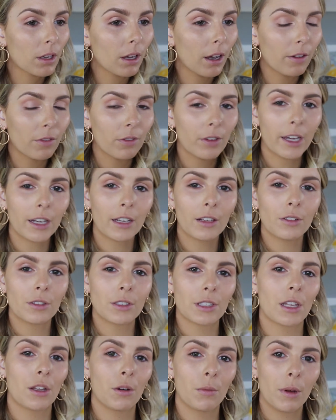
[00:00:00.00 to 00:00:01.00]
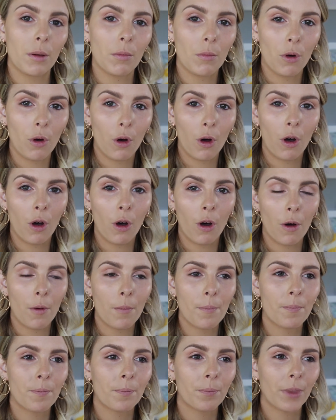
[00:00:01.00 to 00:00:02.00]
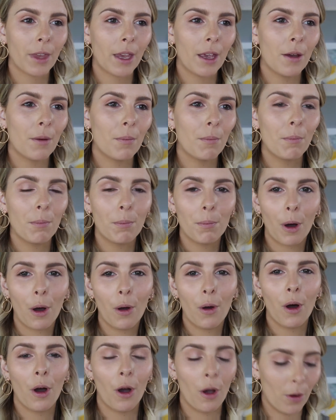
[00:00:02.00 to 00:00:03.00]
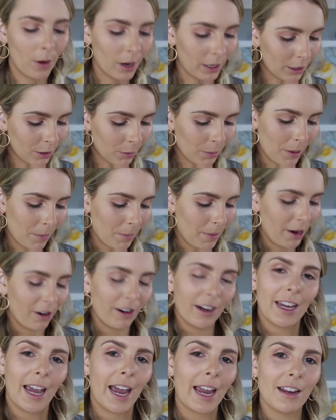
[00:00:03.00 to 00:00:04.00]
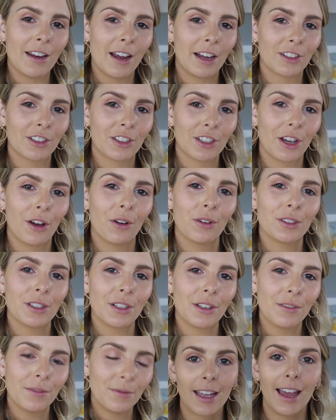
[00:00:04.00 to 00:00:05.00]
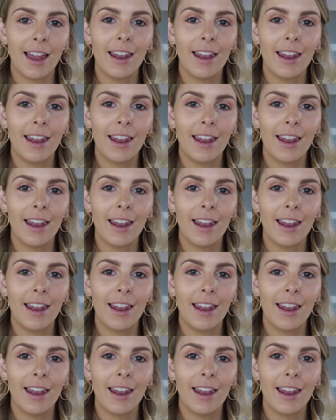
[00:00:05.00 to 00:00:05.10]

I feel like it looks a little bit more boho, a little bit Mary-Kate and Ashley Olsen.